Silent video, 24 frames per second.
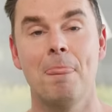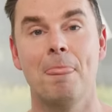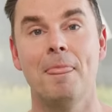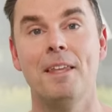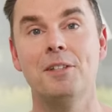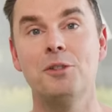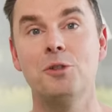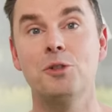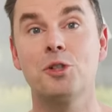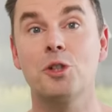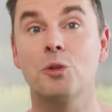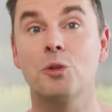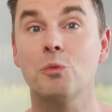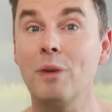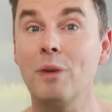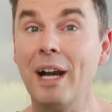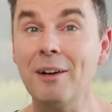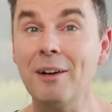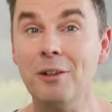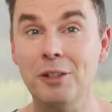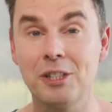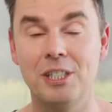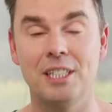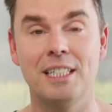This was a
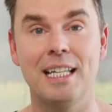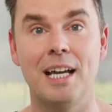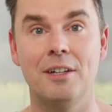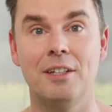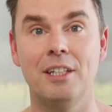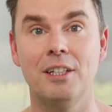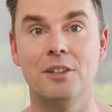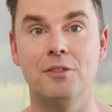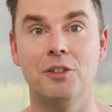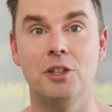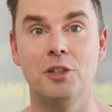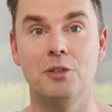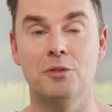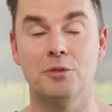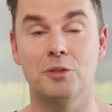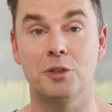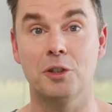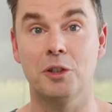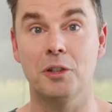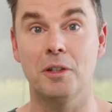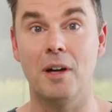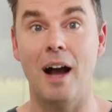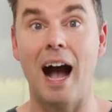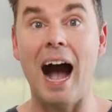rare sit-down interview
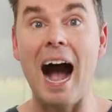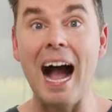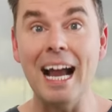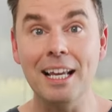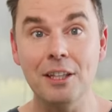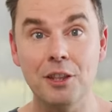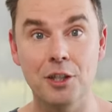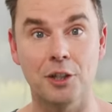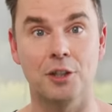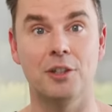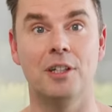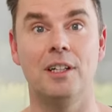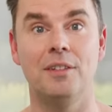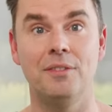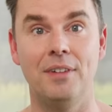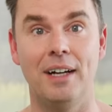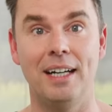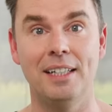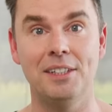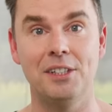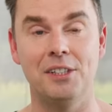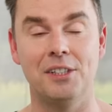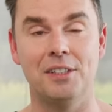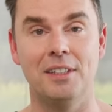for either of
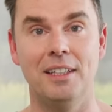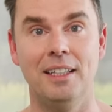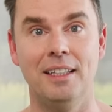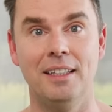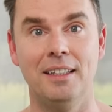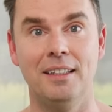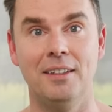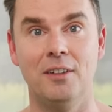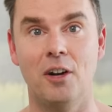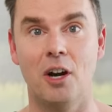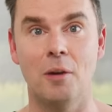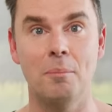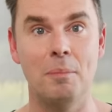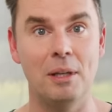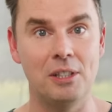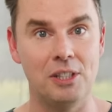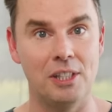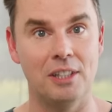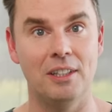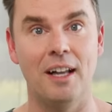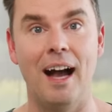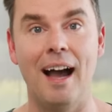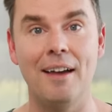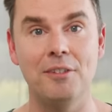us in our
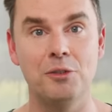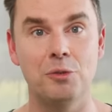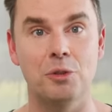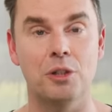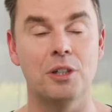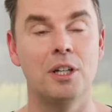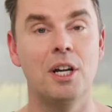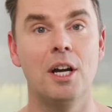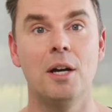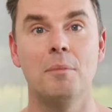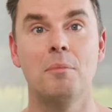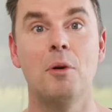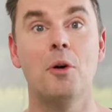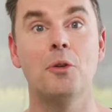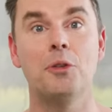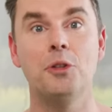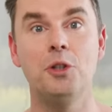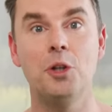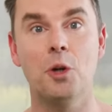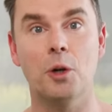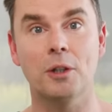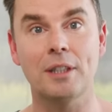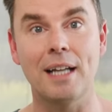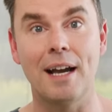busy lives. We're both
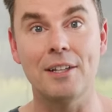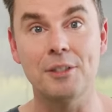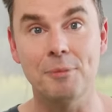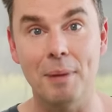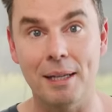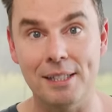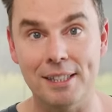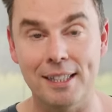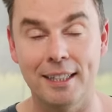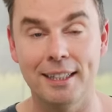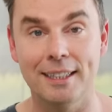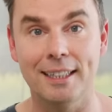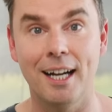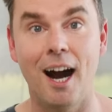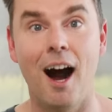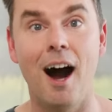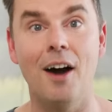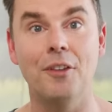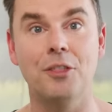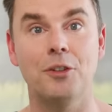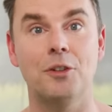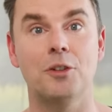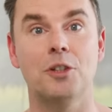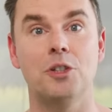New York Times bestselling
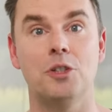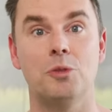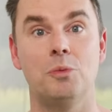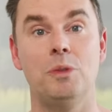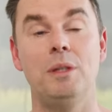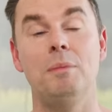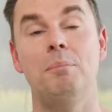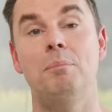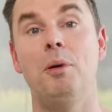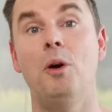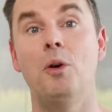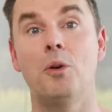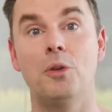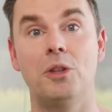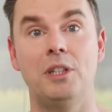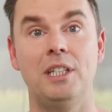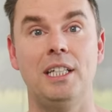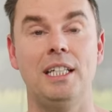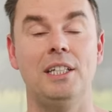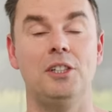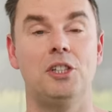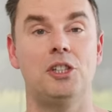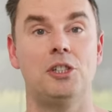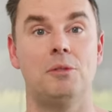authors. We both
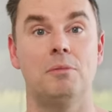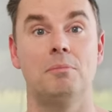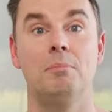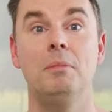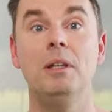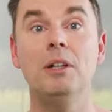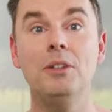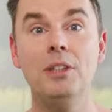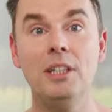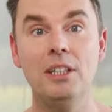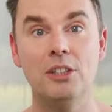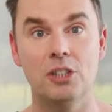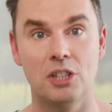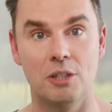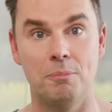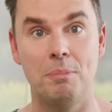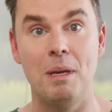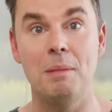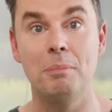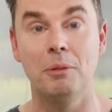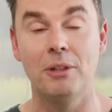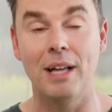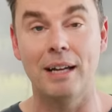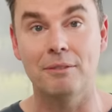teach millions of
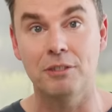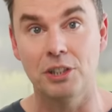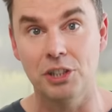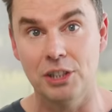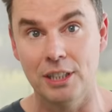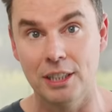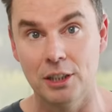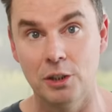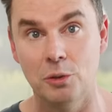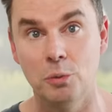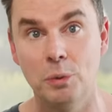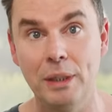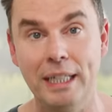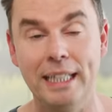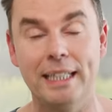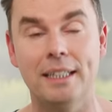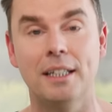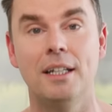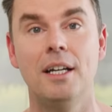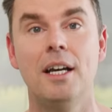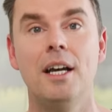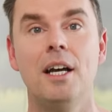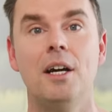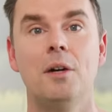people every single
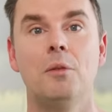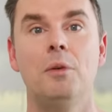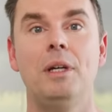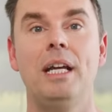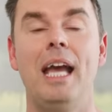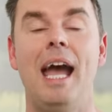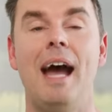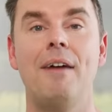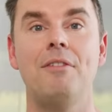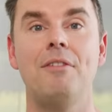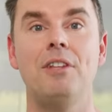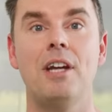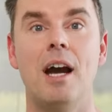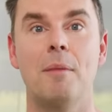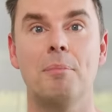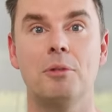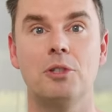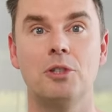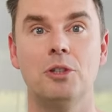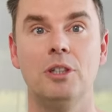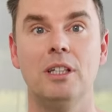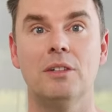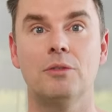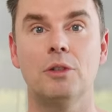week. We have the
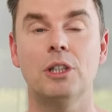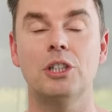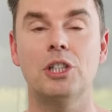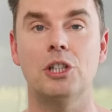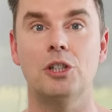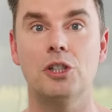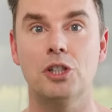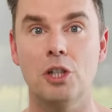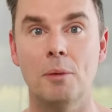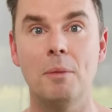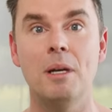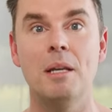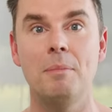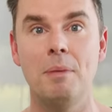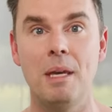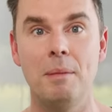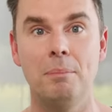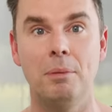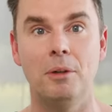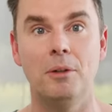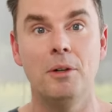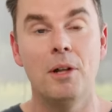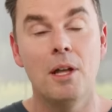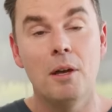opportunity of reaching so many
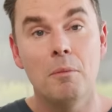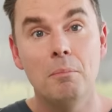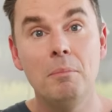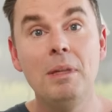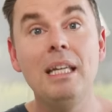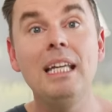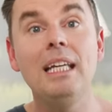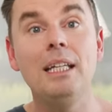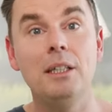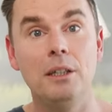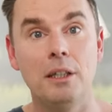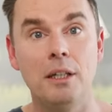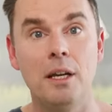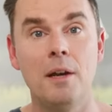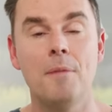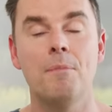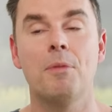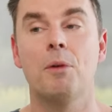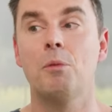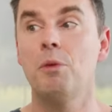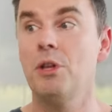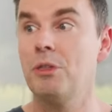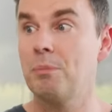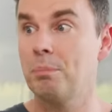people, me
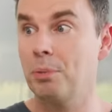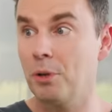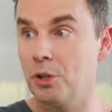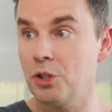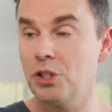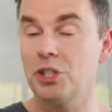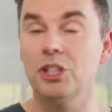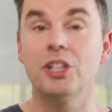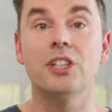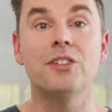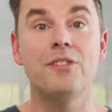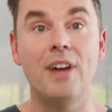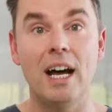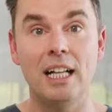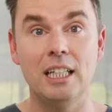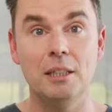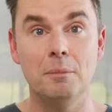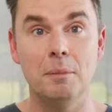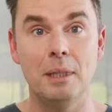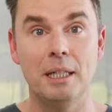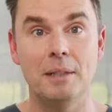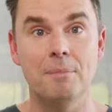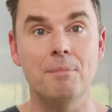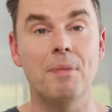with personal
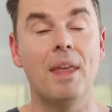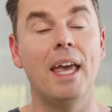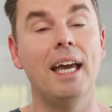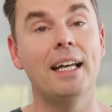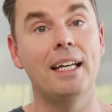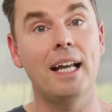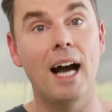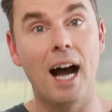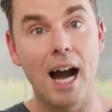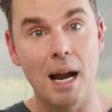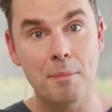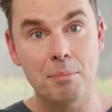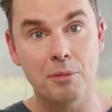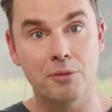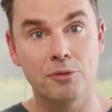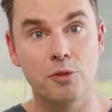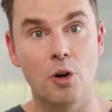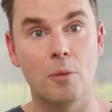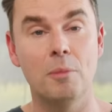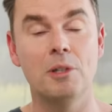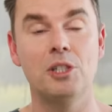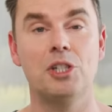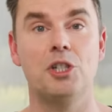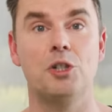development and high
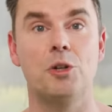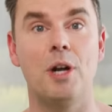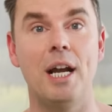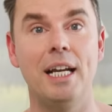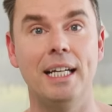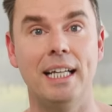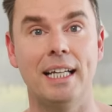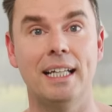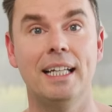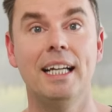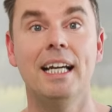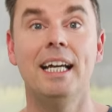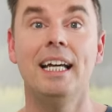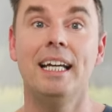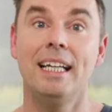performance training.